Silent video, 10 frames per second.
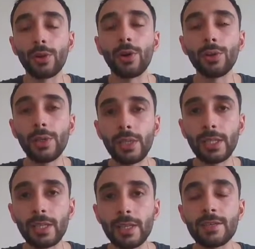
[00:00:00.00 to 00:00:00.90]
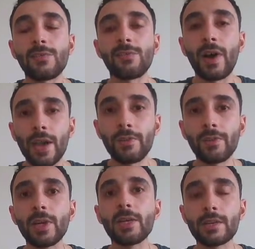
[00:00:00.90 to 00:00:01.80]
all you need is 5
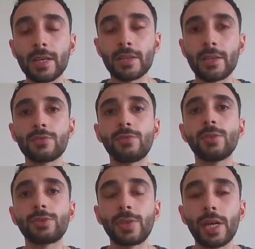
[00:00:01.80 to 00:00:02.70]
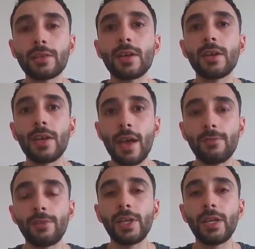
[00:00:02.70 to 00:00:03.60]
successful trades
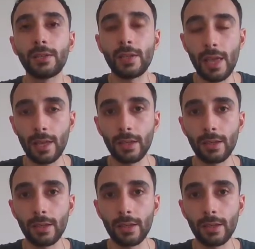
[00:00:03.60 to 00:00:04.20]
every day.